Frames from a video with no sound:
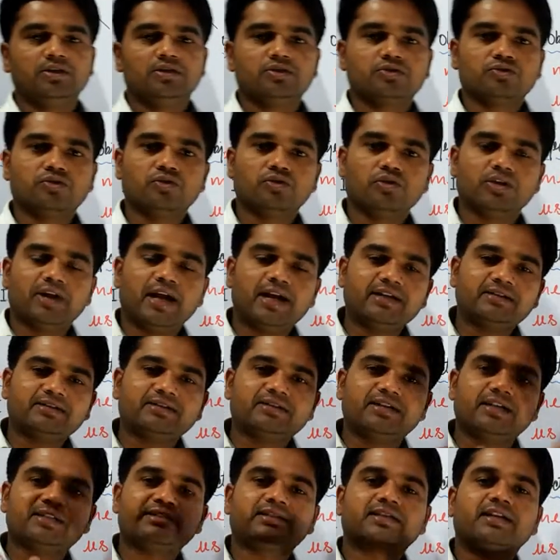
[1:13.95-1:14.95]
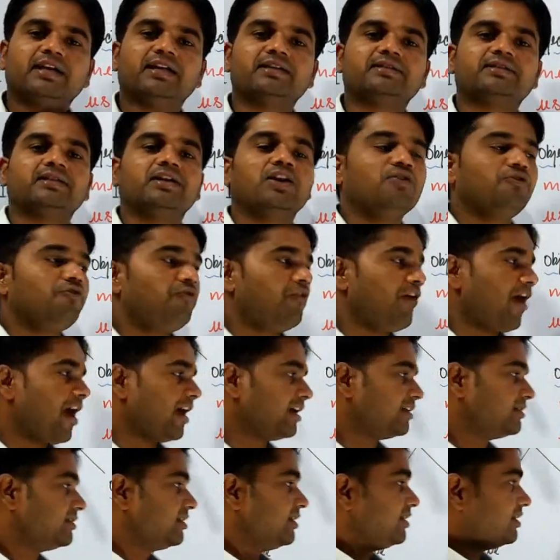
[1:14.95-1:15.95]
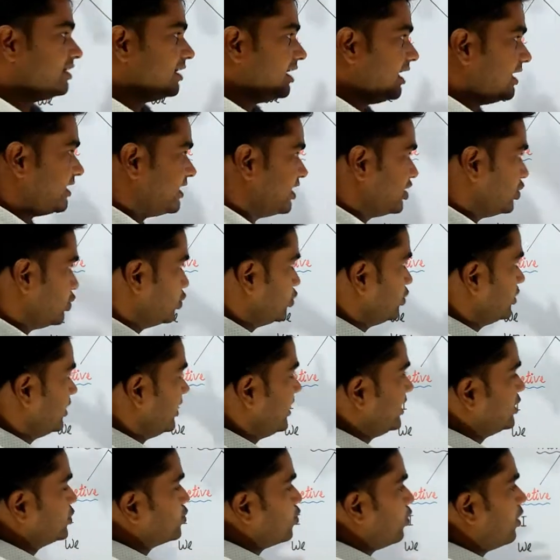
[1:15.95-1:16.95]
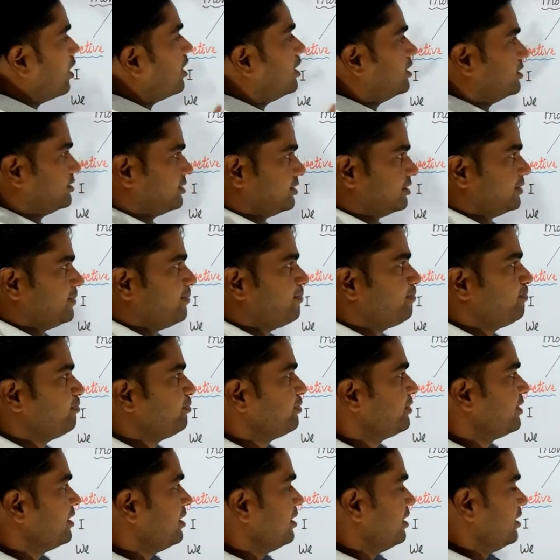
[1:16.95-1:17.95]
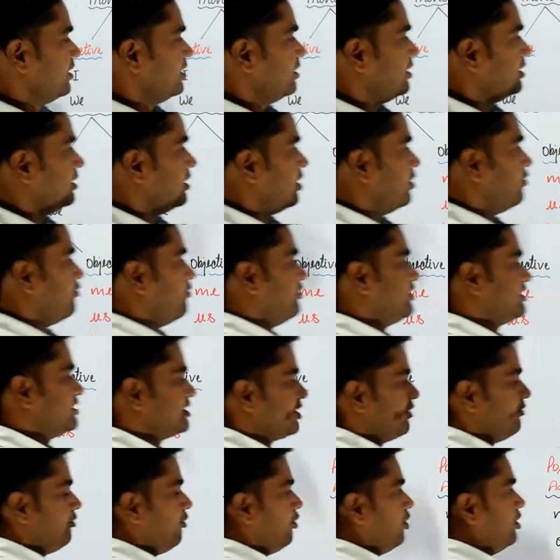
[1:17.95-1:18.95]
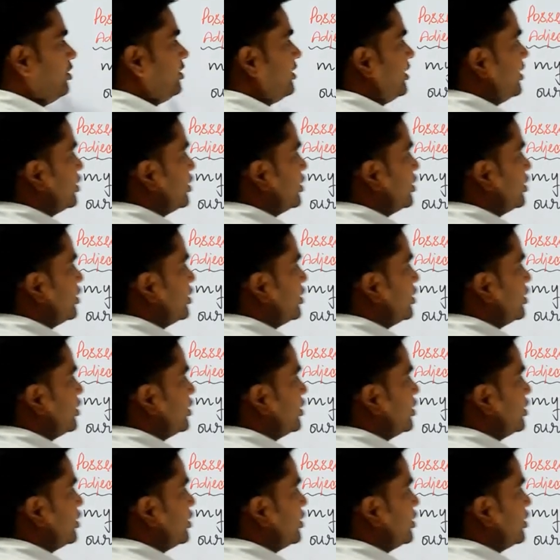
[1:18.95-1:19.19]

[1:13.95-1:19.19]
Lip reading: So let's discuss facts related to these words. First of all,